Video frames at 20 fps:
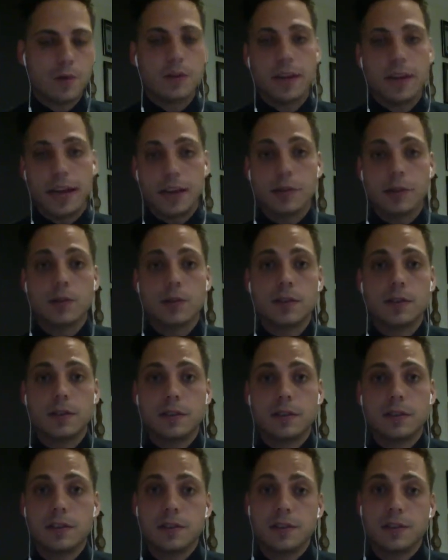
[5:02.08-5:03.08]

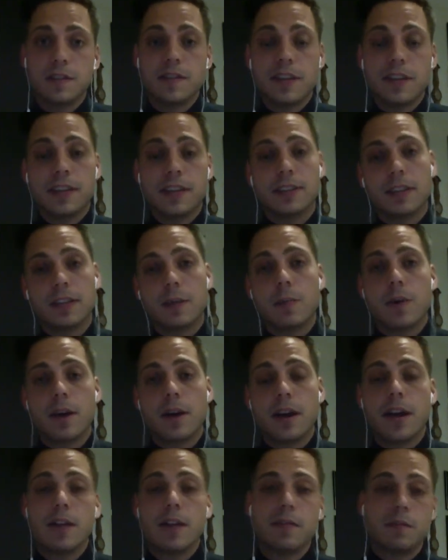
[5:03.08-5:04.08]
landlords to evict
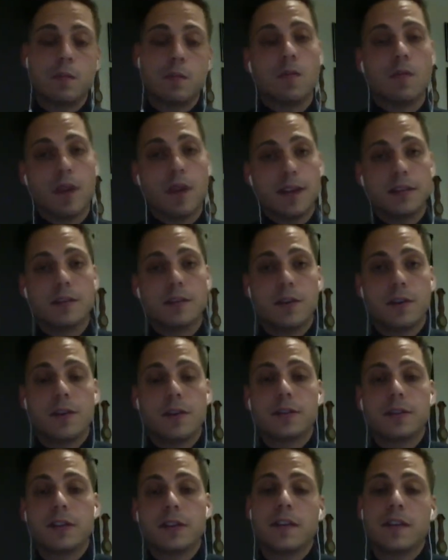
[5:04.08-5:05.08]
someone, and vice
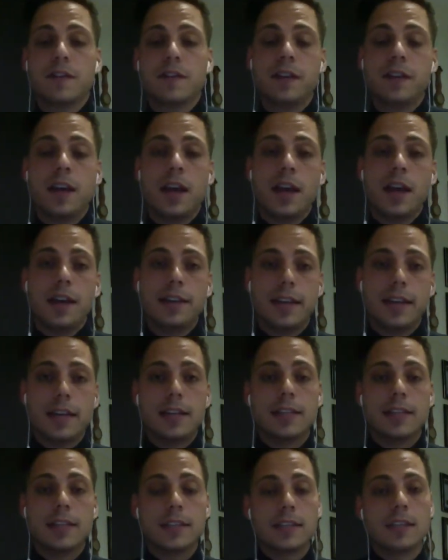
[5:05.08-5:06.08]
versa if
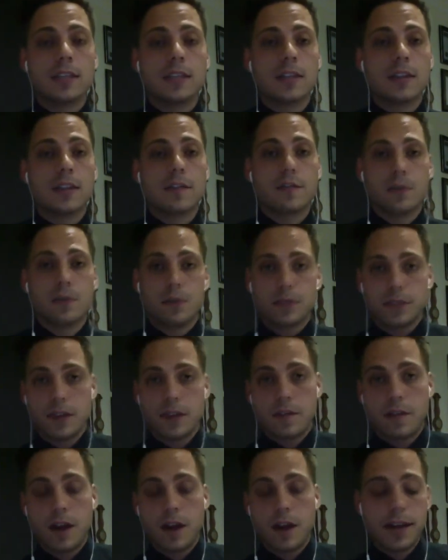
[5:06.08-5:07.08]
tenants need to enforce
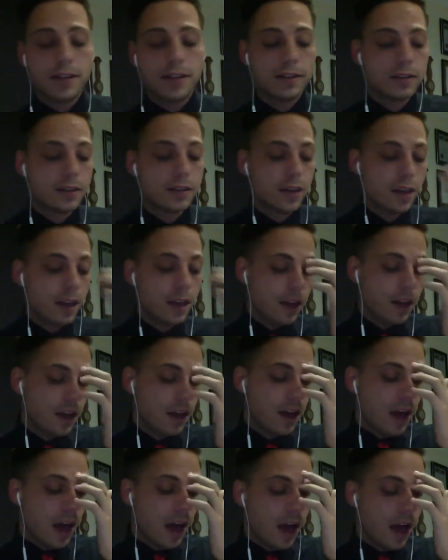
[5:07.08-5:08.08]
their rights.
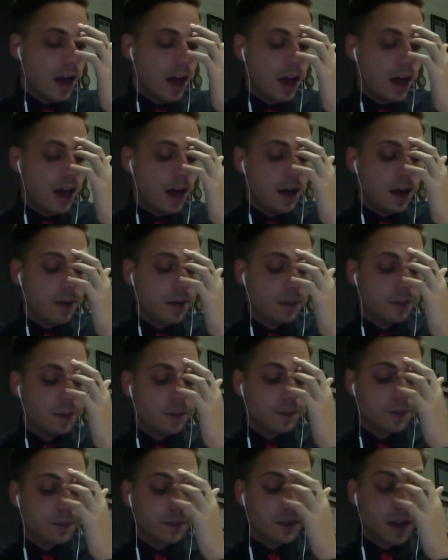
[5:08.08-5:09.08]

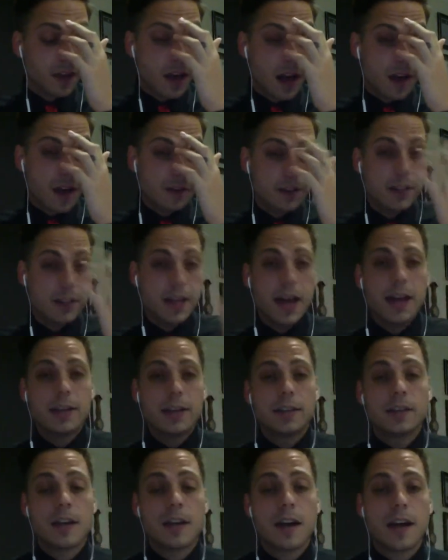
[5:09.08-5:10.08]
After
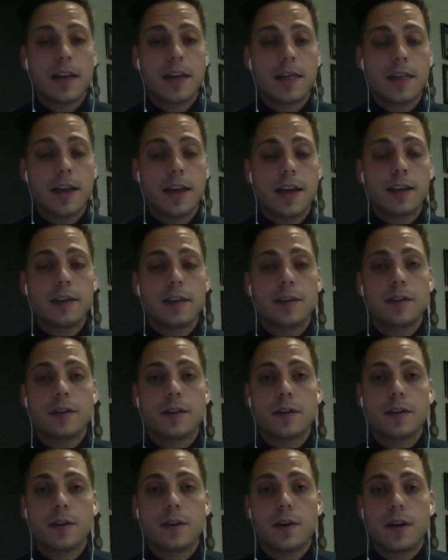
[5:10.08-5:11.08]
that, I
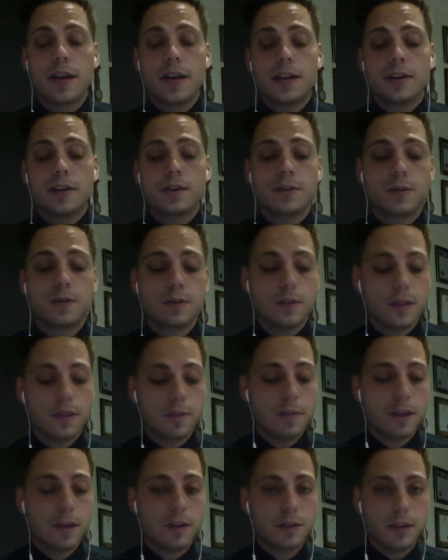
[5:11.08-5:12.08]
then got into the
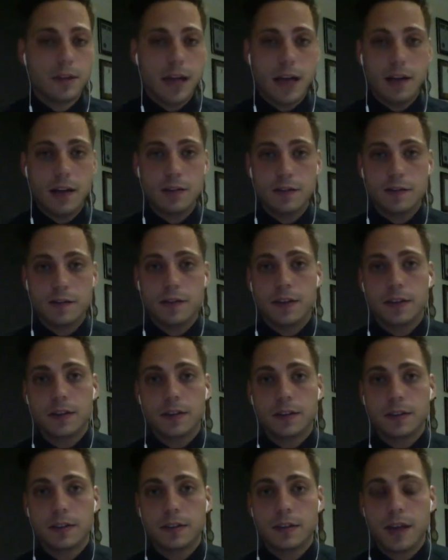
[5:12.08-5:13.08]
mental health
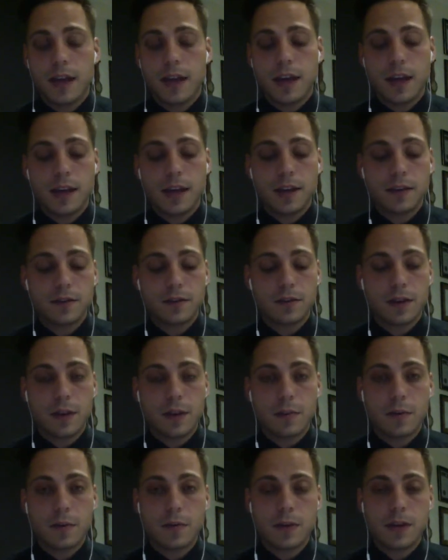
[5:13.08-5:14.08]
field, and for a
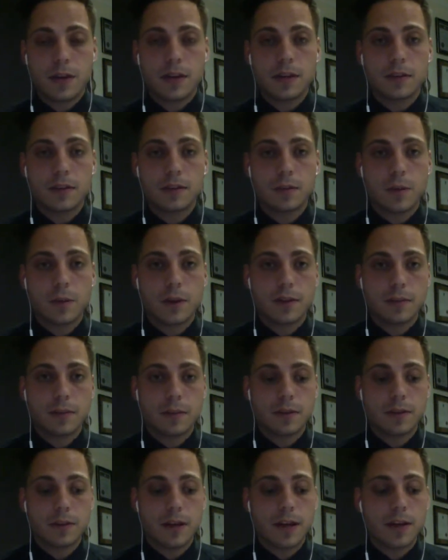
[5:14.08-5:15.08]
number of years worked in
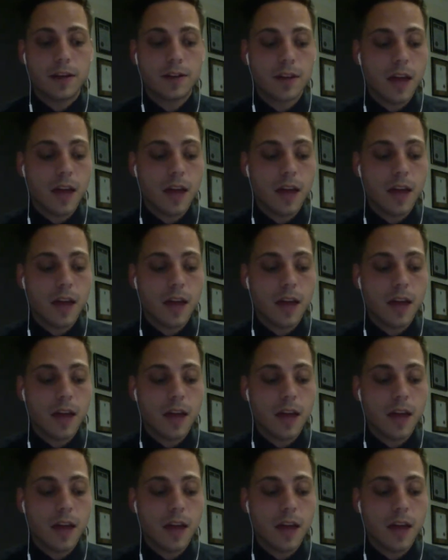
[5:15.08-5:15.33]
mental health.